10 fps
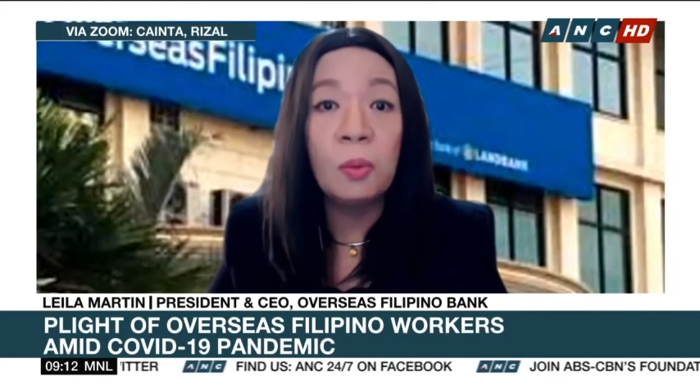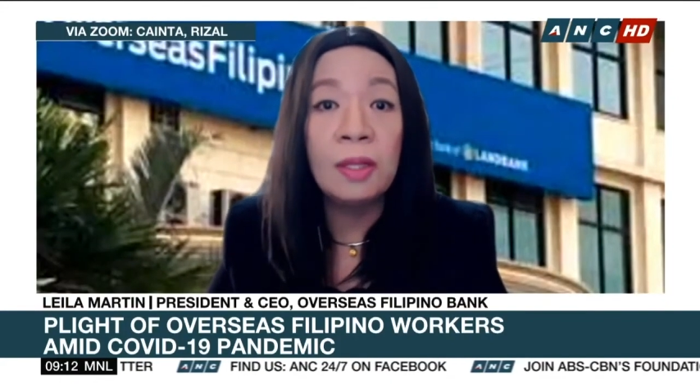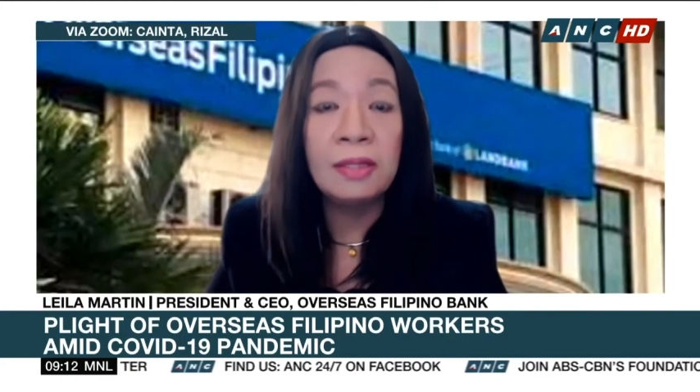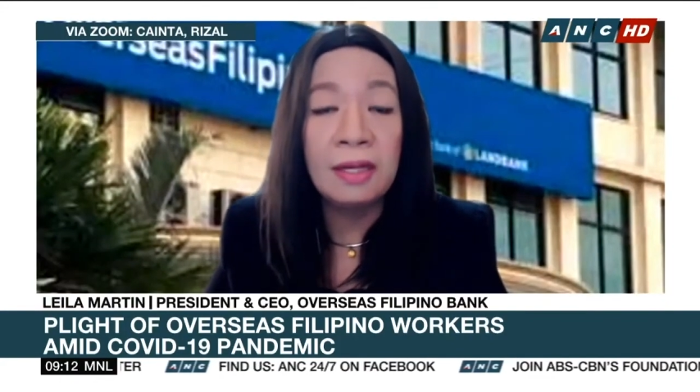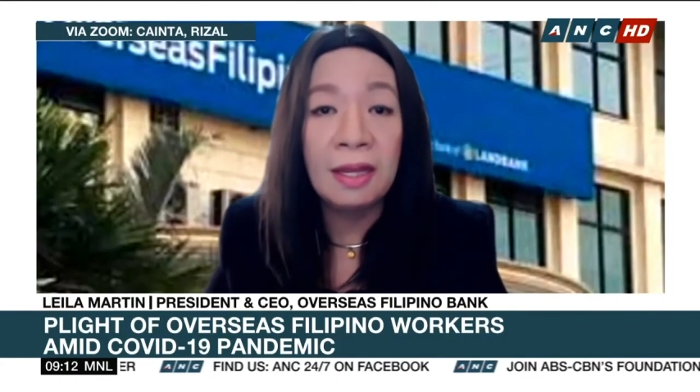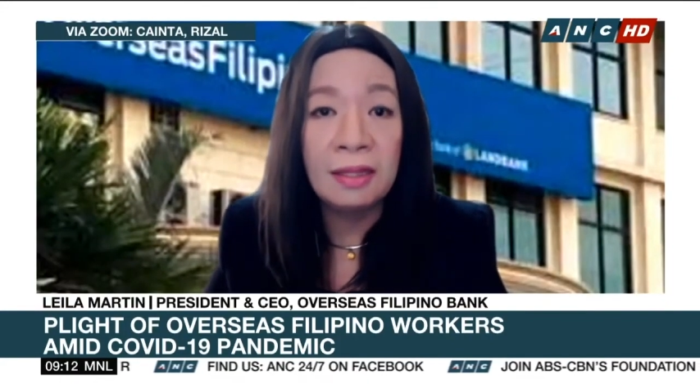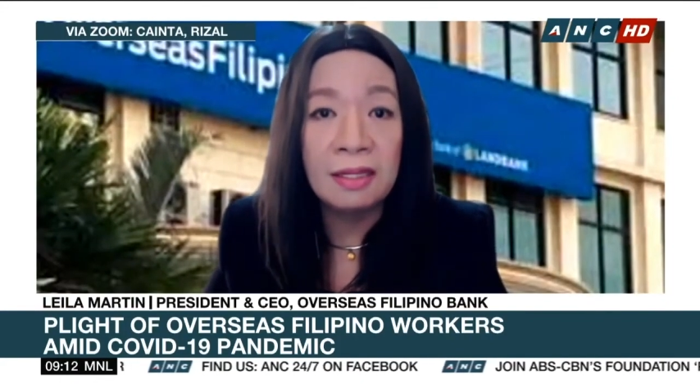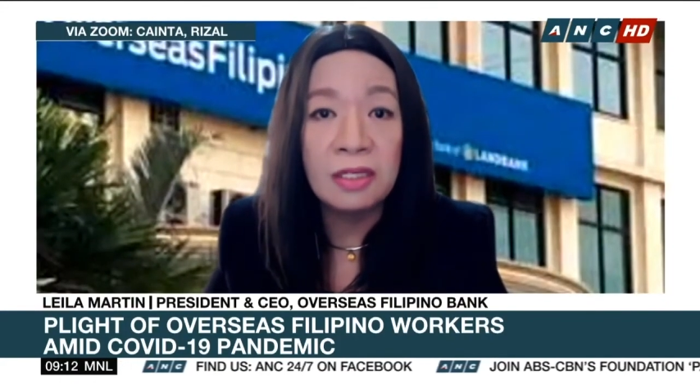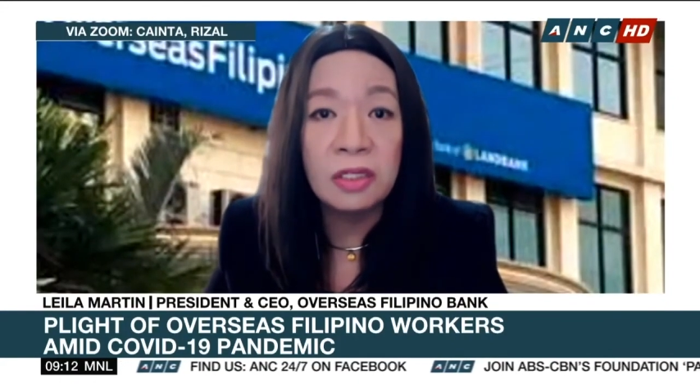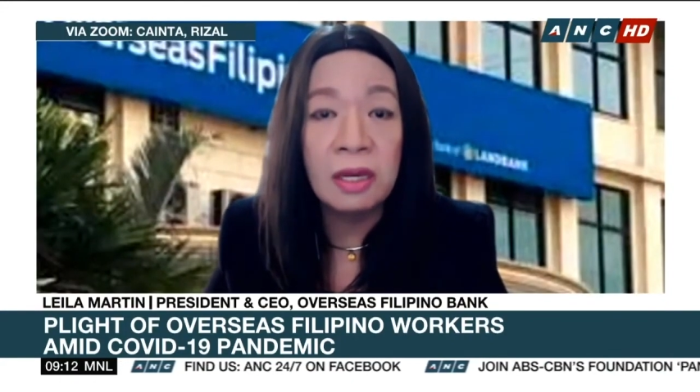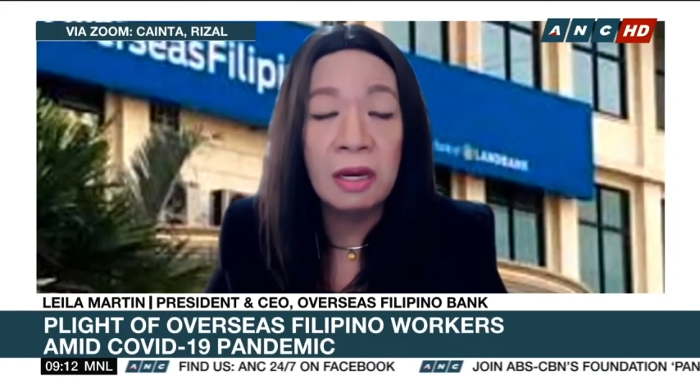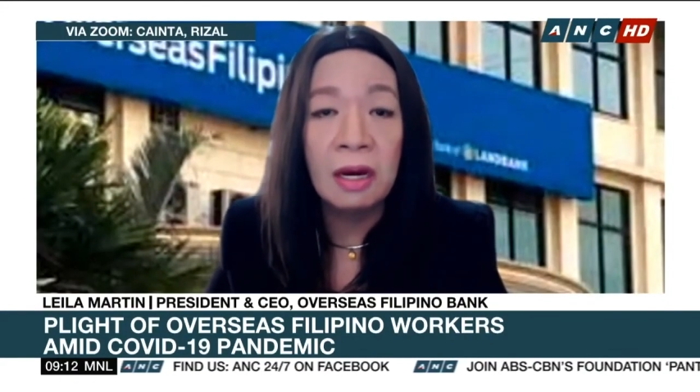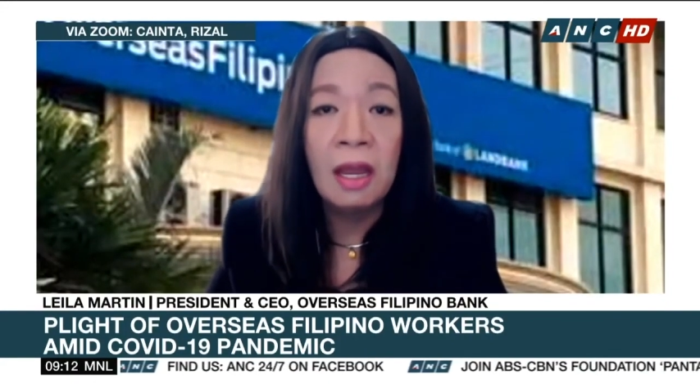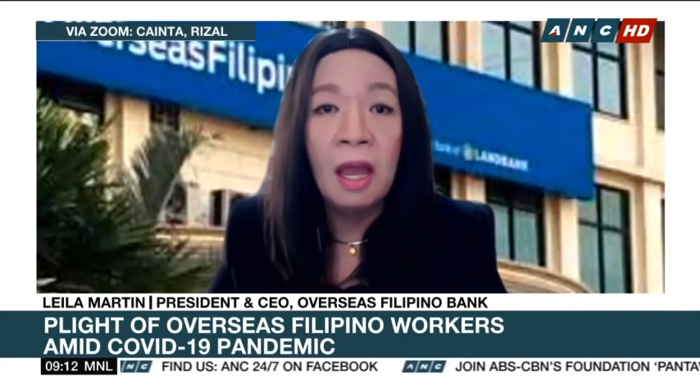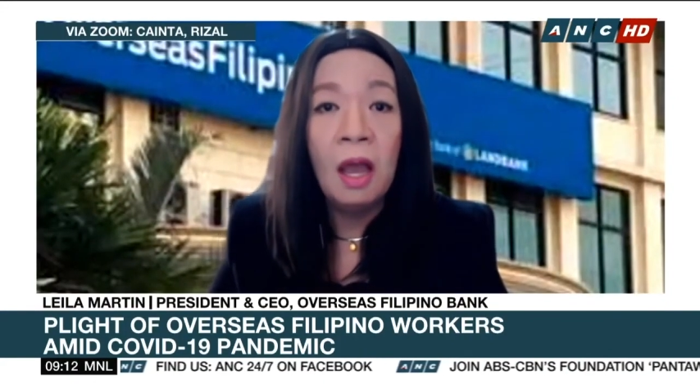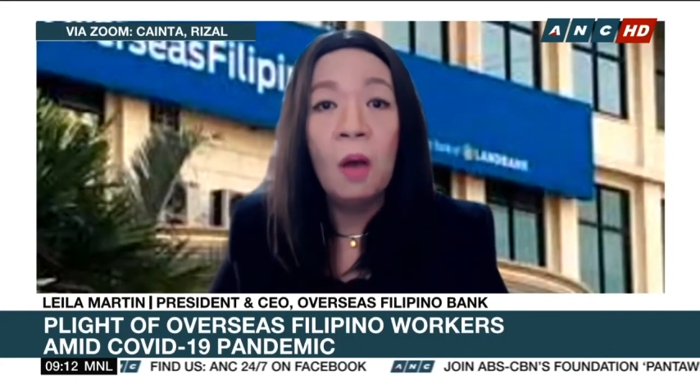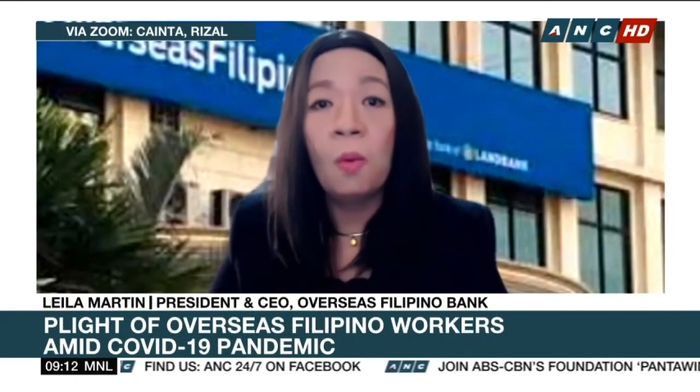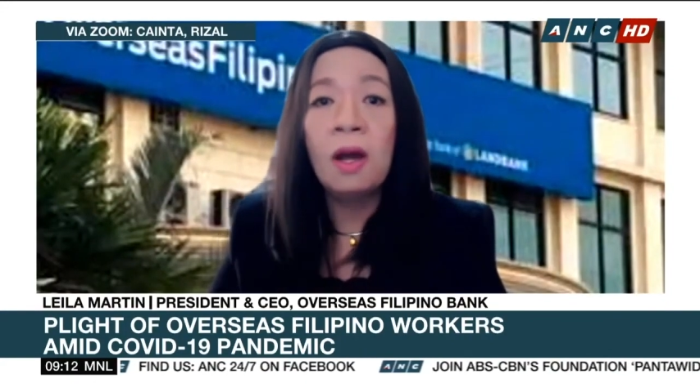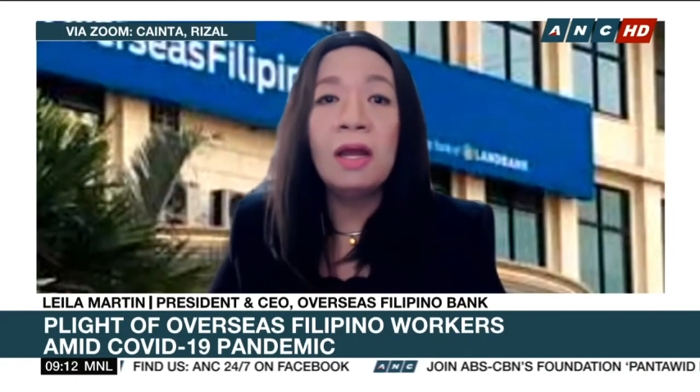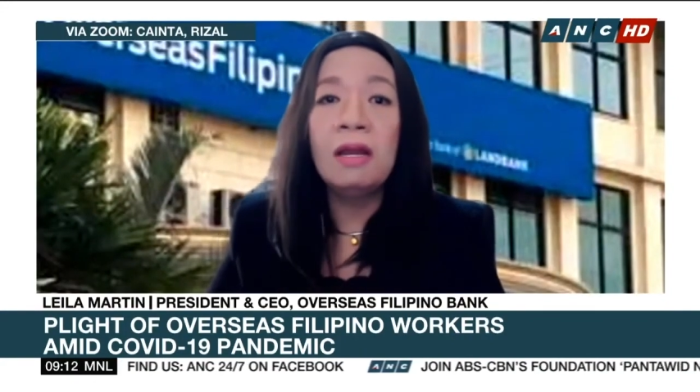29 this year,
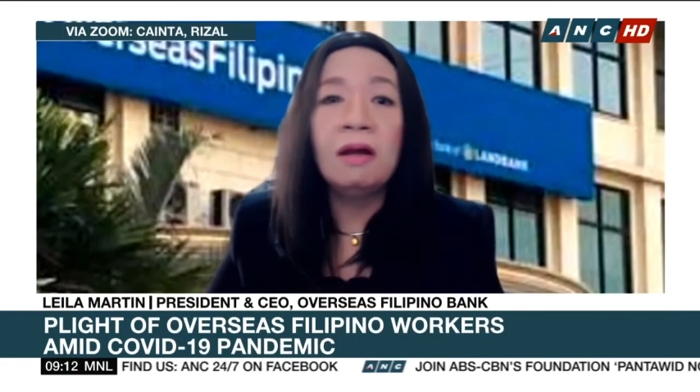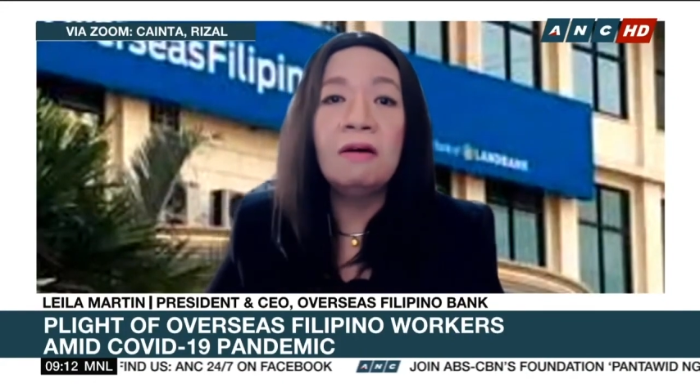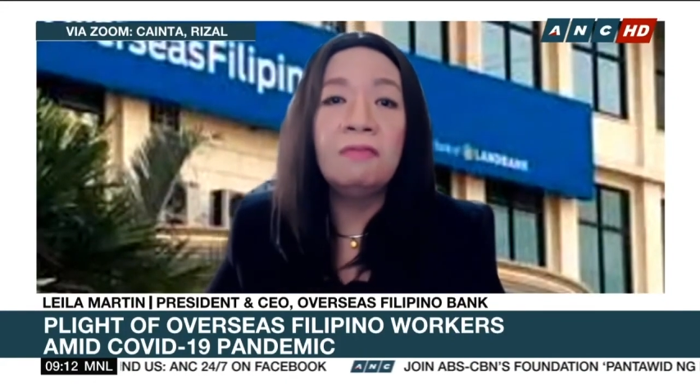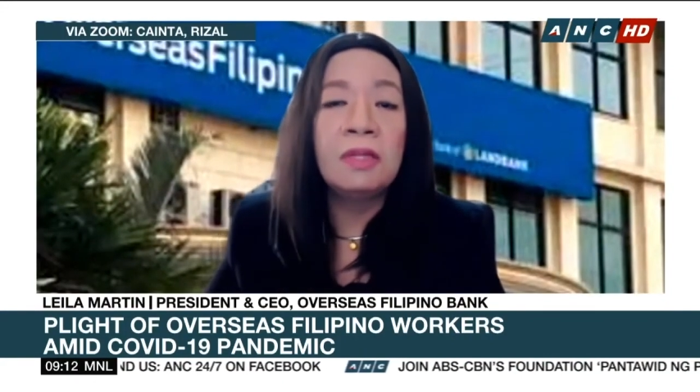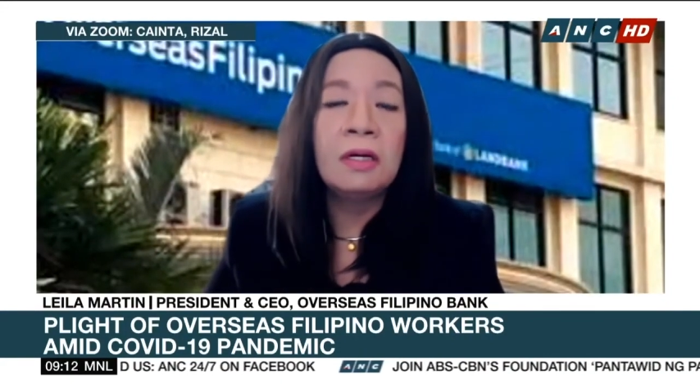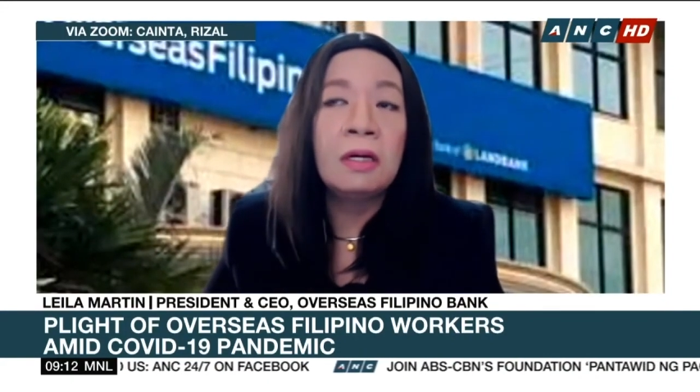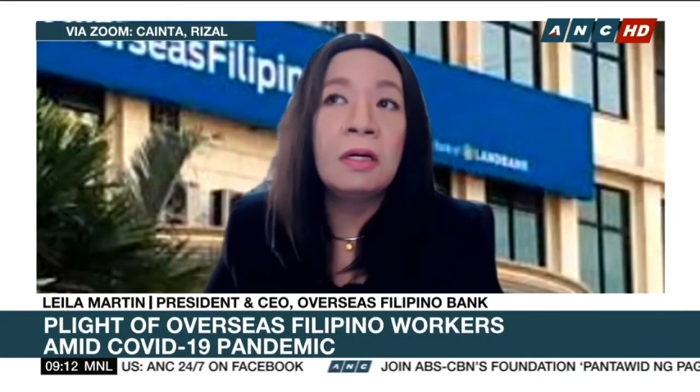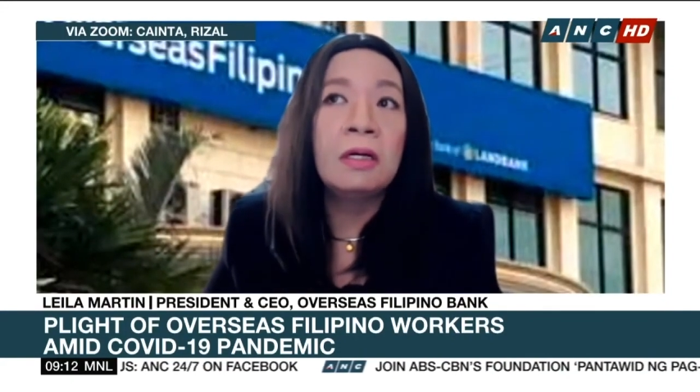one of the